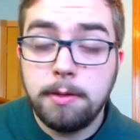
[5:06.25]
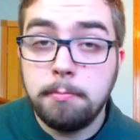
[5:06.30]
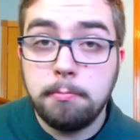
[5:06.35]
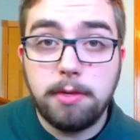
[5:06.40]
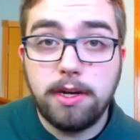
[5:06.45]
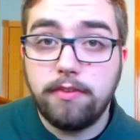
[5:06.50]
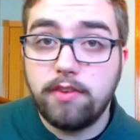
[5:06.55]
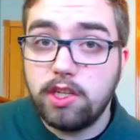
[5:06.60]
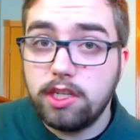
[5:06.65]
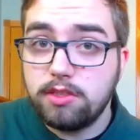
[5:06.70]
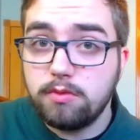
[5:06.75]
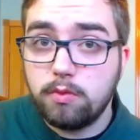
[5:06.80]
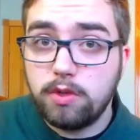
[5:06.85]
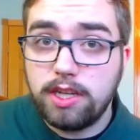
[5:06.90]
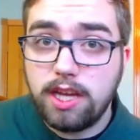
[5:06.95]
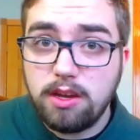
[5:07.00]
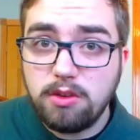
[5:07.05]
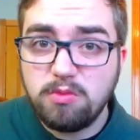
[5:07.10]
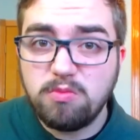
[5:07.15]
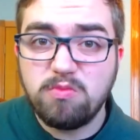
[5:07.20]
But if it doesn't work
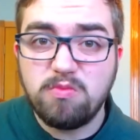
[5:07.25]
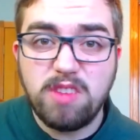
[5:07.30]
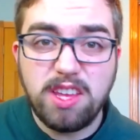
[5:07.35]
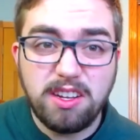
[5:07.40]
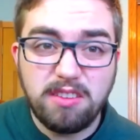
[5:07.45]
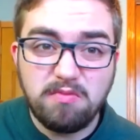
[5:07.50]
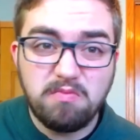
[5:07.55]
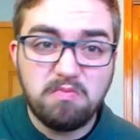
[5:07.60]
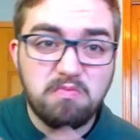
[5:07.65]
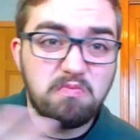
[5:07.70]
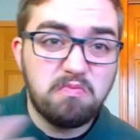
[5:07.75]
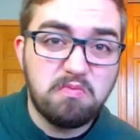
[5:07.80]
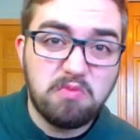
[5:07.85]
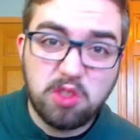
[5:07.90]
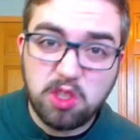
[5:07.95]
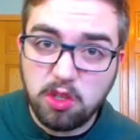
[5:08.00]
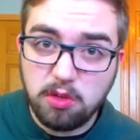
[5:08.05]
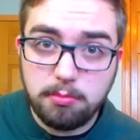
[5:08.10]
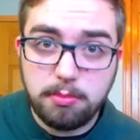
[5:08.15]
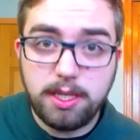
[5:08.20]
out, then
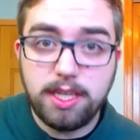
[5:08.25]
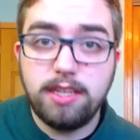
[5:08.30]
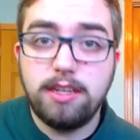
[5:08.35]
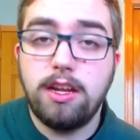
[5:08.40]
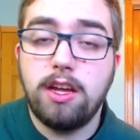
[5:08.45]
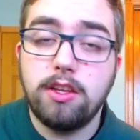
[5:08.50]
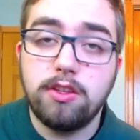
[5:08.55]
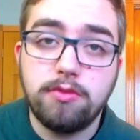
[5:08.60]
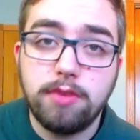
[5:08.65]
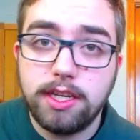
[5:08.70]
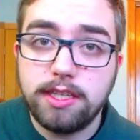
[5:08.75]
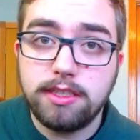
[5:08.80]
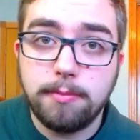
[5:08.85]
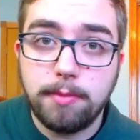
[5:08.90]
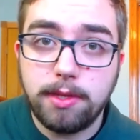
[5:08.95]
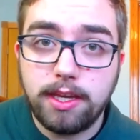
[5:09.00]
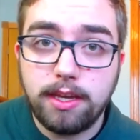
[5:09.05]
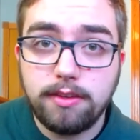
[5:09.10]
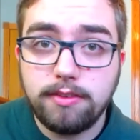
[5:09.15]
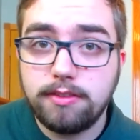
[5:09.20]
so be it. I'll try
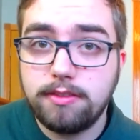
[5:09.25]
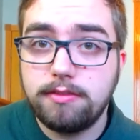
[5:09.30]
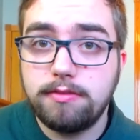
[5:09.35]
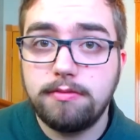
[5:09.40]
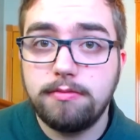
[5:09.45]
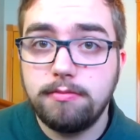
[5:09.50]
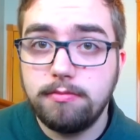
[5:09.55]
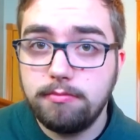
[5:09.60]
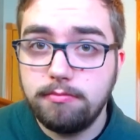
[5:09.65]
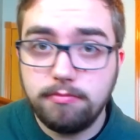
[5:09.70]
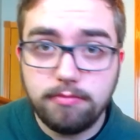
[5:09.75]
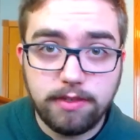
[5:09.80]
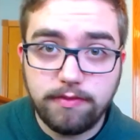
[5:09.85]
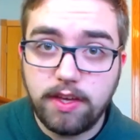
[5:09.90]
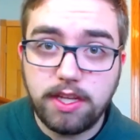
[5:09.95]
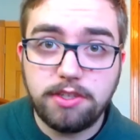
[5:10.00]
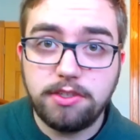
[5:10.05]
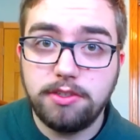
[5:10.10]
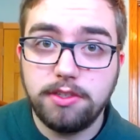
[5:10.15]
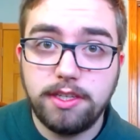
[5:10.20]
something else
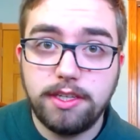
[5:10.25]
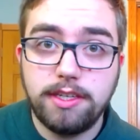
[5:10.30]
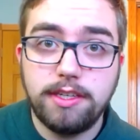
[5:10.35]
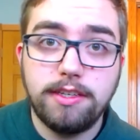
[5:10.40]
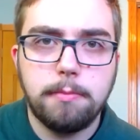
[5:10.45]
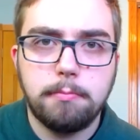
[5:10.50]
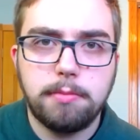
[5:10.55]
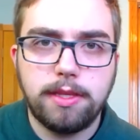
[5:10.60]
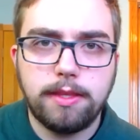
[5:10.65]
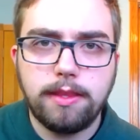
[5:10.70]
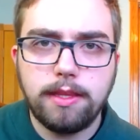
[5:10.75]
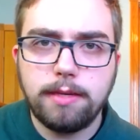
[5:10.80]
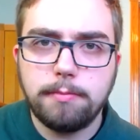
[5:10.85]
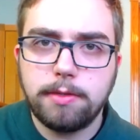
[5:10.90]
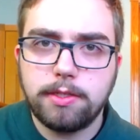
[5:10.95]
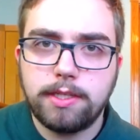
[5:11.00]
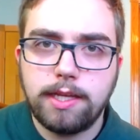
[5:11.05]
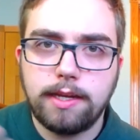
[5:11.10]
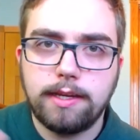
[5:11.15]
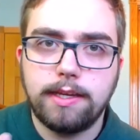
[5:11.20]
eventually. But the thing
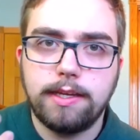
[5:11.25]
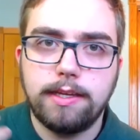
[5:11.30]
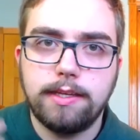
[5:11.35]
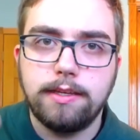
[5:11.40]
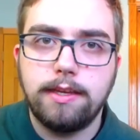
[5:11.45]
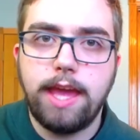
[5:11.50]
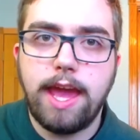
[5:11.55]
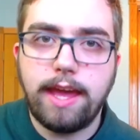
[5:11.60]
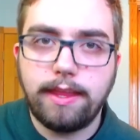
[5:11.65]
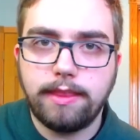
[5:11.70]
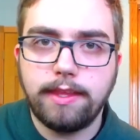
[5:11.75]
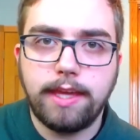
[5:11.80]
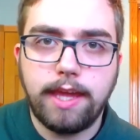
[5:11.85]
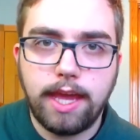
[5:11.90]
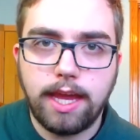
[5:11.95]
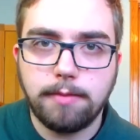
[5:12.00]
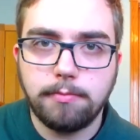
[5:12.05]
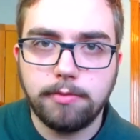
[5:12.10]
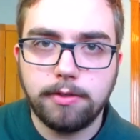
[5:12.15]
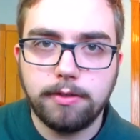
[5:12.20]
about talking at the
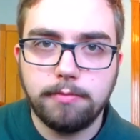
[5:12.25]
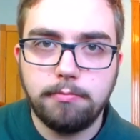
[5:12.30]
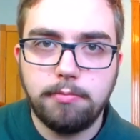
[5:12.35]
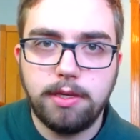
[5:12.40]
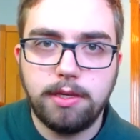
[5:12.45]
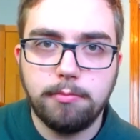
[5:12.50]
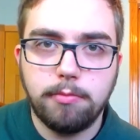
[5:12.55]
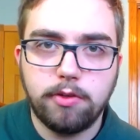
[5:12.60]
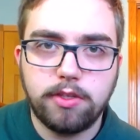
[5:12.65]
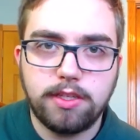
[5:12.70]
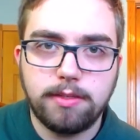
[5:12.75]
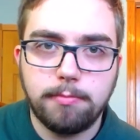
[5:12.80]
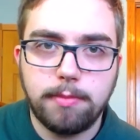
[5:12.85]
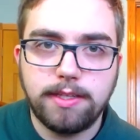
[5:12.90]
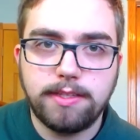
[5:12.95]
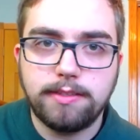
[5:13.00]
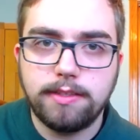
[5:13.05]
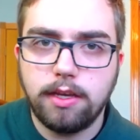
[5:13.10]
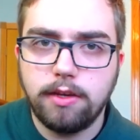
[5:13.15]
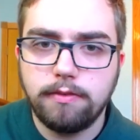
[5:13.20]
camera, being mostly
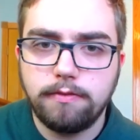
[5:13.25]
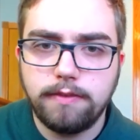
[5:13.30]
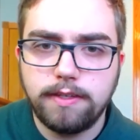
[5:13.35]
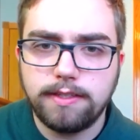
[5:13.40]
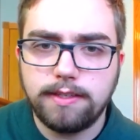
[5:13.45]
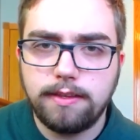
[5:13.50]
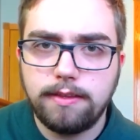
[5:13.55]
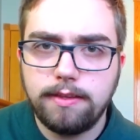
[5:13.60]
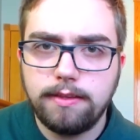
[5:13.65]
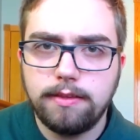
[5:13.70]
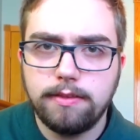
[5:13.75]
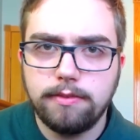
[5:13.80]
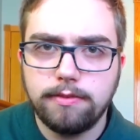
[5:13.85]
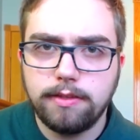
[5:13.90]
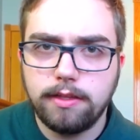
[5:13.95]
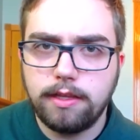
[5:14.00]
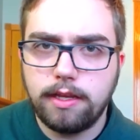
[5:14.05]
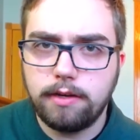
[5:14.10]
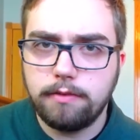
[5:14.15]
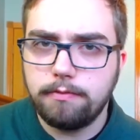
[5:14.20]
myself, is I think there's
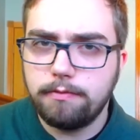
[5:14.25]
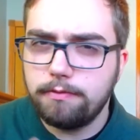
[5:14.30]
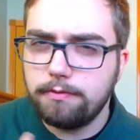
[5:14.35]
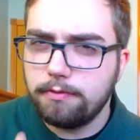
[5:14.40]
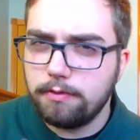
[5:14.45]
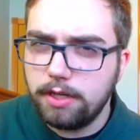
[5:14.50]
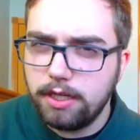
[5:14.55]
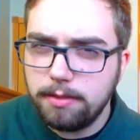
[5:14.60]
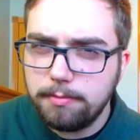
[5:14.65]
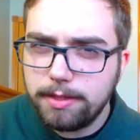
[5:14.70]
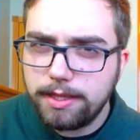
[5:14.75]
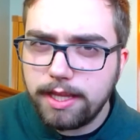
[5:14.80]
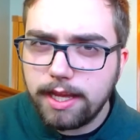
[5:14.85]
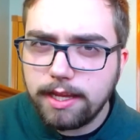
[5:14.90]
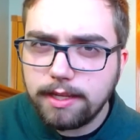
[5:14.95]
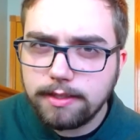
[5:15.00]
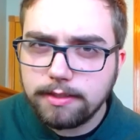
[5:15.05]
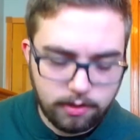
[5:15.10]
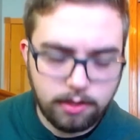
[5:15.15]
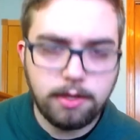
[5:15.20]
a lot of freedom in
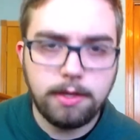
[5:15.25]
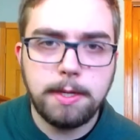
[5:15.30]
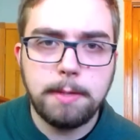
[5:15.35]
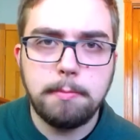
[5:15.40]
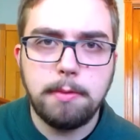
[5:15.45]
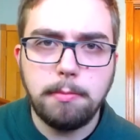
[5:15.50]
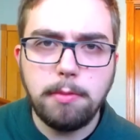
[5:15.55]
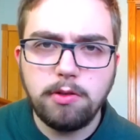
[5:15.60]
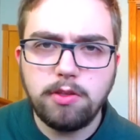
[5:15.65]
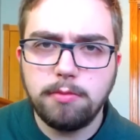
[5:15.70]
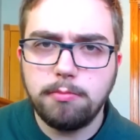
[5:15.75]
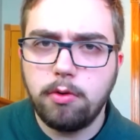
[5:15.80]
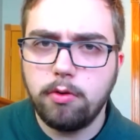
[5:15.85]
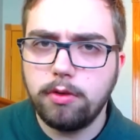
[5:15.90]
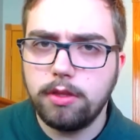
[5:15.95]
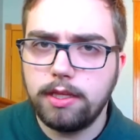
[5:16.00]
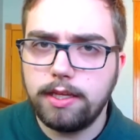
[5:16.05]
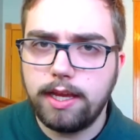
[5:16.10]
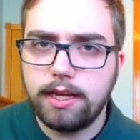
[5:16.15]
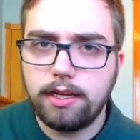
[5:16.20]
that. But most
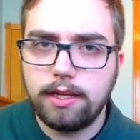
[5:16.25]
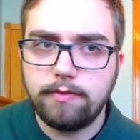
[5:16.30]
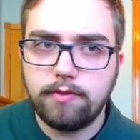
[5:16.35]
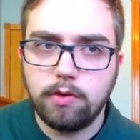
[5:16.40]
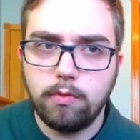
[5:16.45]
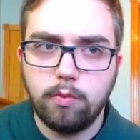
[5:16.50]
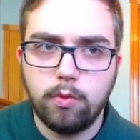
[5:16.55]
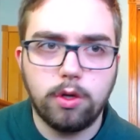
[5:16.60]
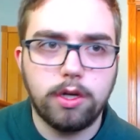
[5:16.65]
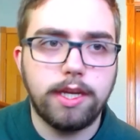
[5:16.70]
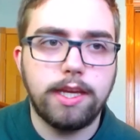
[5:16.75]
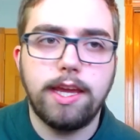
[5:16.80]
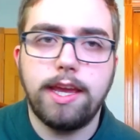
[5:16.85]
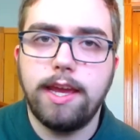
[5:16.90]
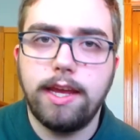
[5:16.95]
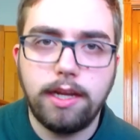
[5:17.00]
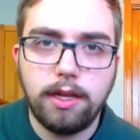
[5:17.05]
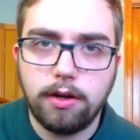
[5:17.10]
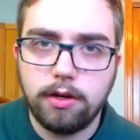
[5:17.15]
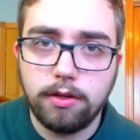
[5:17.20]
importantly, I don't have to work
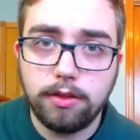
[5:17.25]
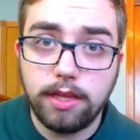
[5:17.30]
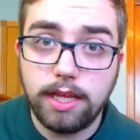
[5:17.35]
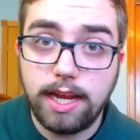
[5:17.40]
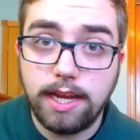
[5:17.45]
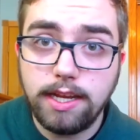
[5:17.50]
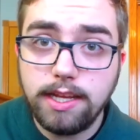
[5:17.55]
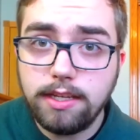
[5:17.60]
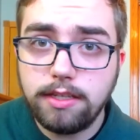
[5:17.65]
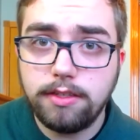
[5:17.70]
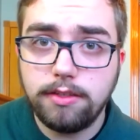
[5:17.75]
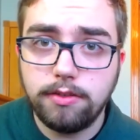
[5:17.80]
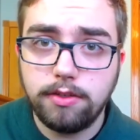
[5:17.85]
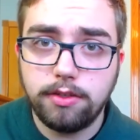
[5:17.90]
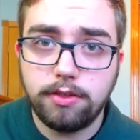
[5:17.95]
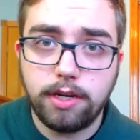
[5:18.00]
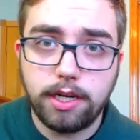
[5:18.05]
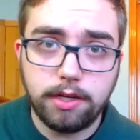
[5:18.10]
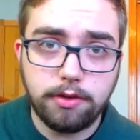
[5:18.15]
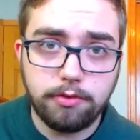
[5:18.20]
any harder than I need to
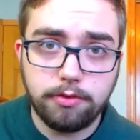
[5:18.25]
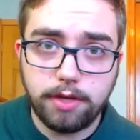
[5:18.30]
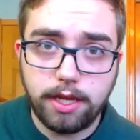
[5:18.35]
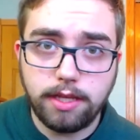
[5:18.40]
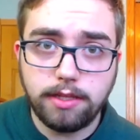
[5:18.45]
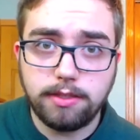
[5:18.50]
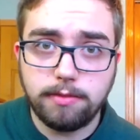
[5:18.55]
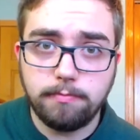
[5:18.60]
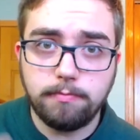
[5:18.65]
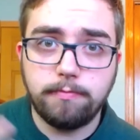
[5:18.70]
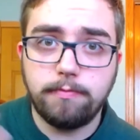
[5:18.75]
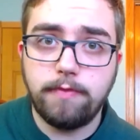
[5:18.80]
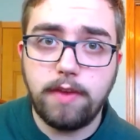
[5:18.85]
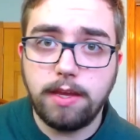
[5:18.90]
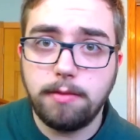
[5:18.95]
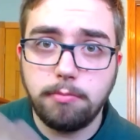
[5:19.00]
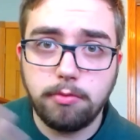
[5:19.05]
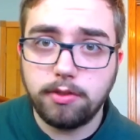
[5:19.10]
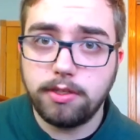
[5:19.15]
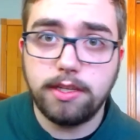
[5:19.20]
try to create some
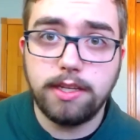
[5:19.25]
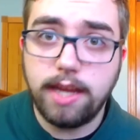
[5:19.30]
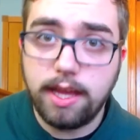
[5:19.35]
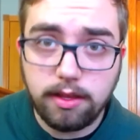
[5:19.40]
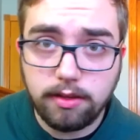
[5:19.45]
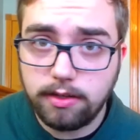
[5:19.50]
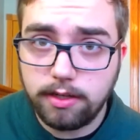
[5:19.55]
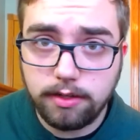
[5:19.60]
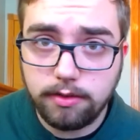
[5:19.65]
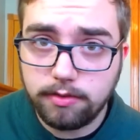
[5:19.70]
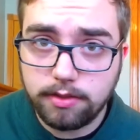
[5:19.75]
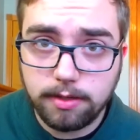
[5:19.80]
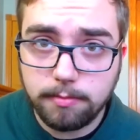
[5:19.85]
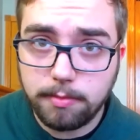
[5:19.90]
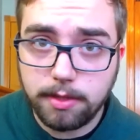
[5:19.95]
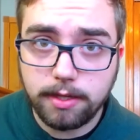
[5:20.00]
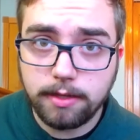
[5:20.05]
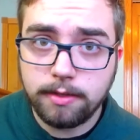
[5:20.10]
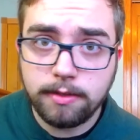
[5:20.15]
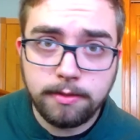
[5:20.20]
fake personality or something.